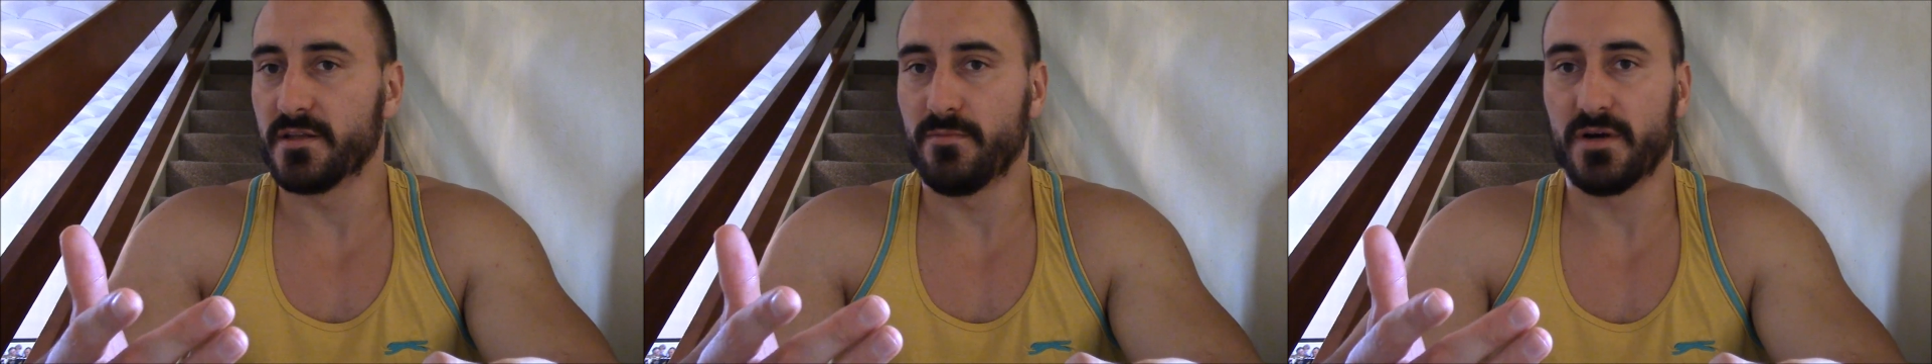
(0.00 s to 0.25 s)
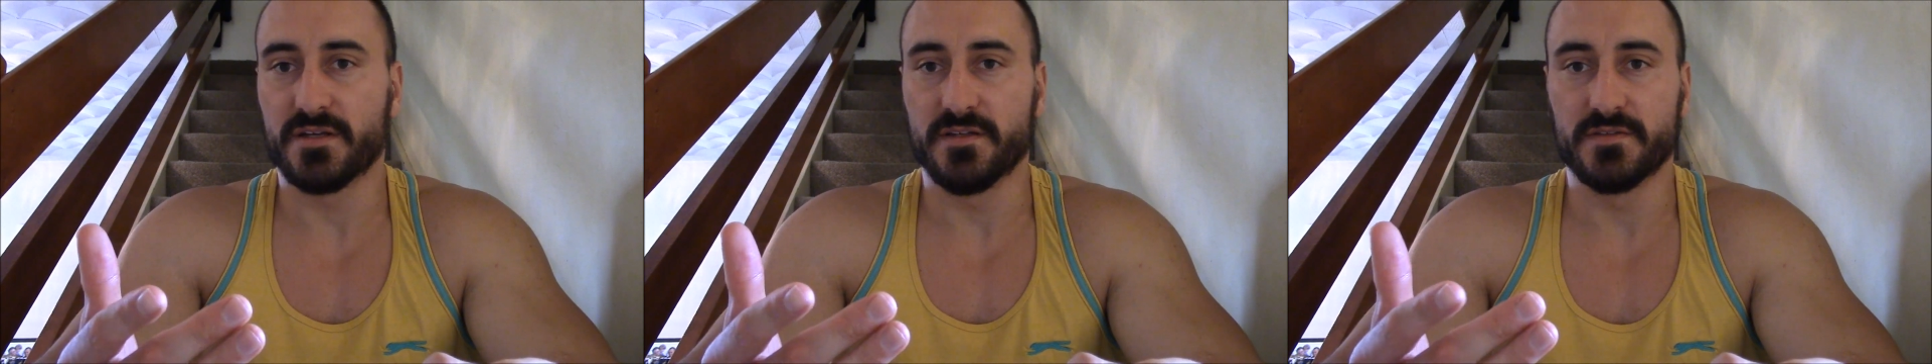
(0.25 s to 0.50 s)
the
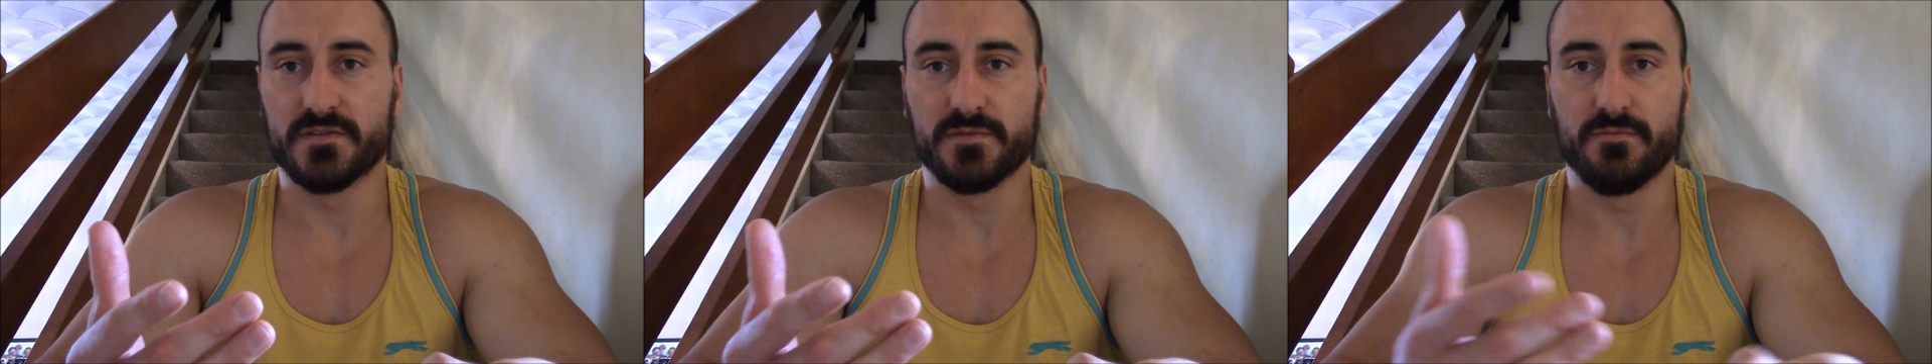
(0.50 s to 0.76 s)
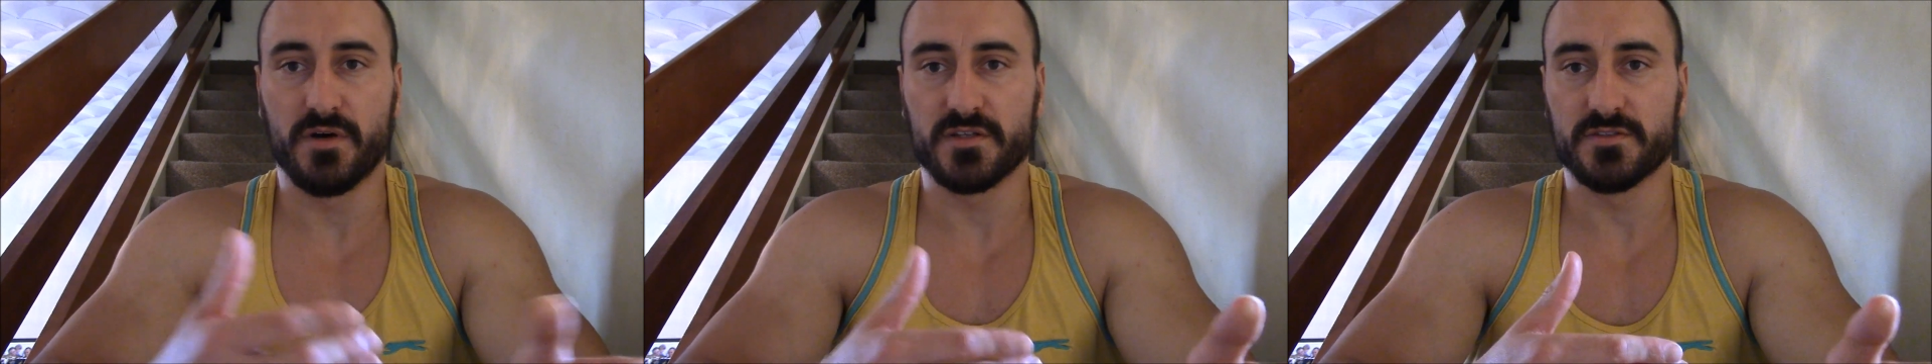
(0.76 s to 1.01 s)

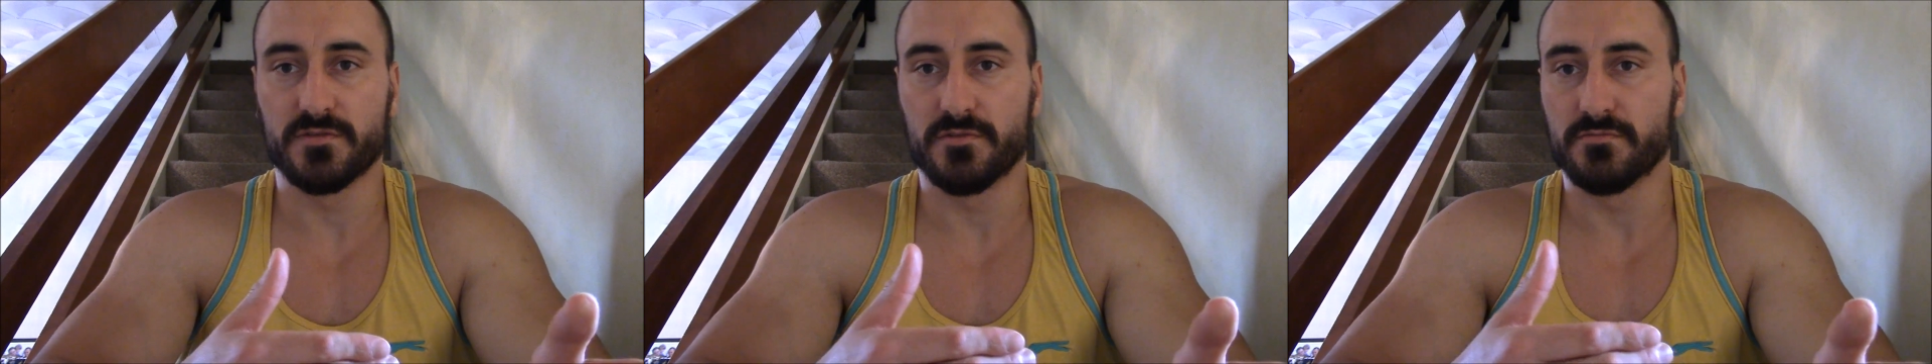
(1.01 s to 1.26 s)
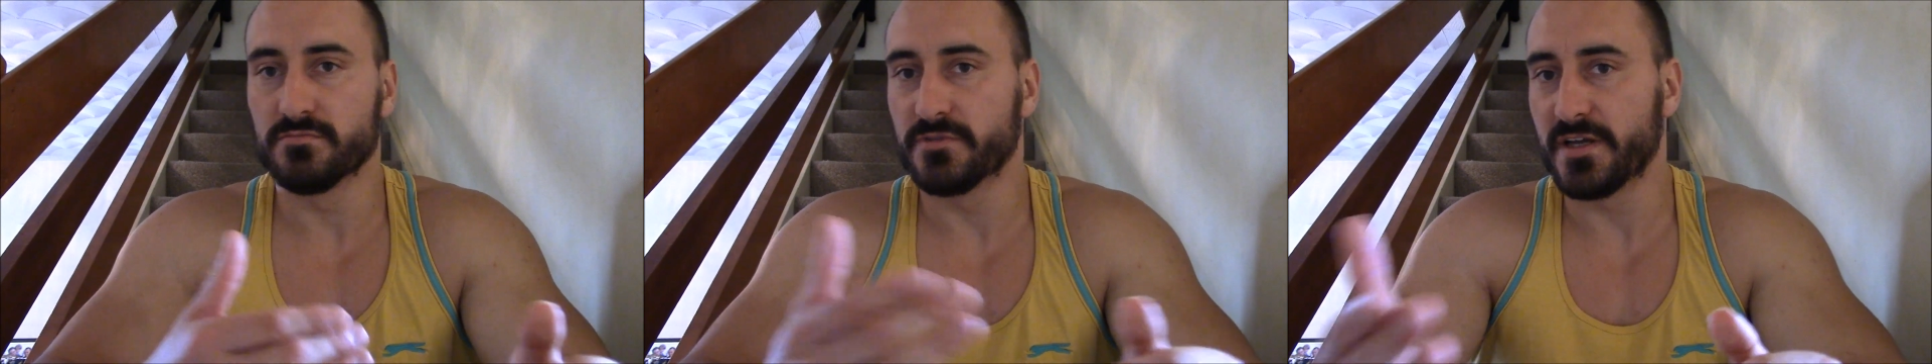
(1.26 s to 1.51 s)

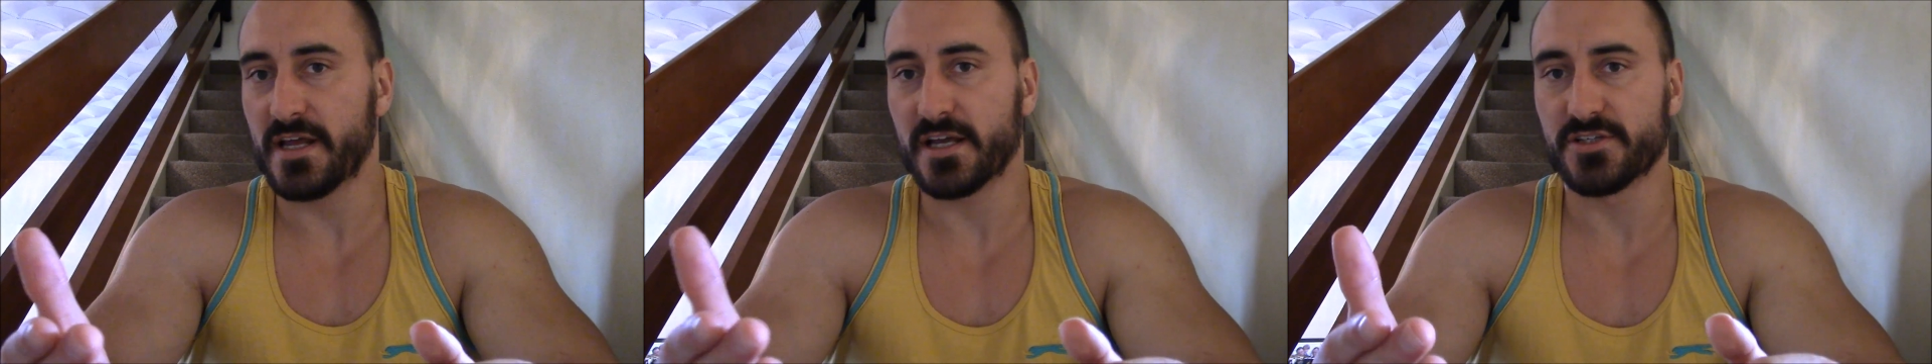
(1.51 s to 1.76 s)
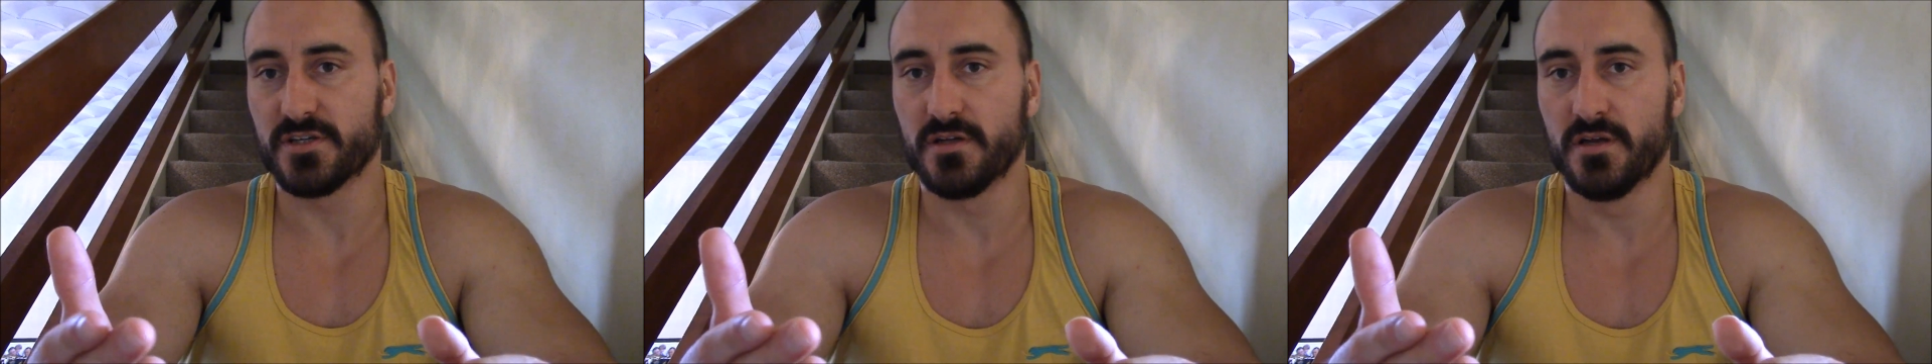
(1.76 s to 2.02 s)
mind-muscle
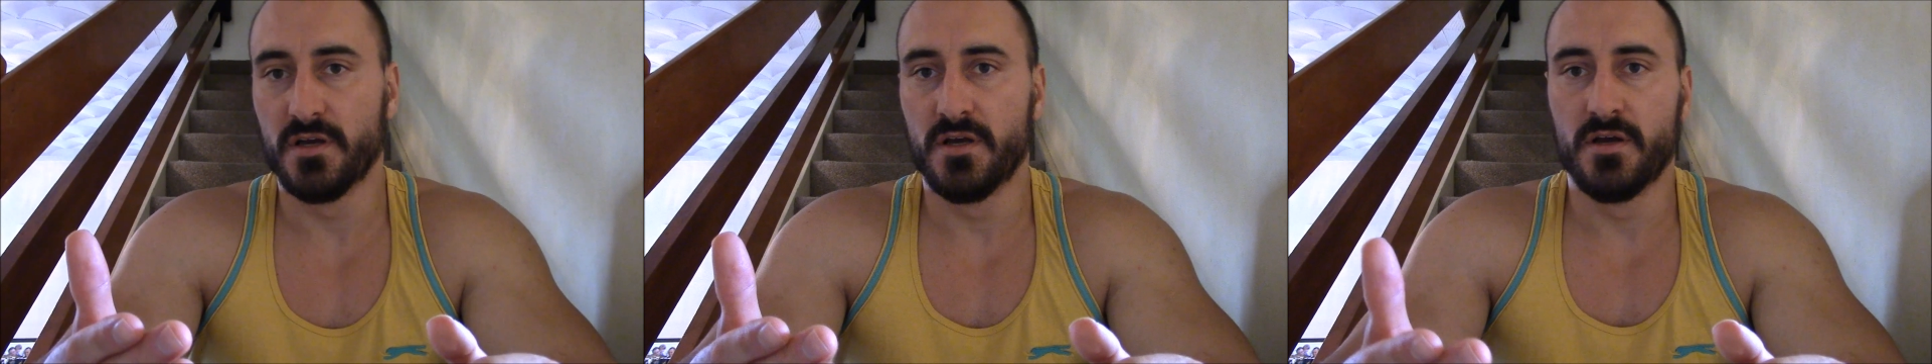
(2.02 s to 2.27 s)
connection.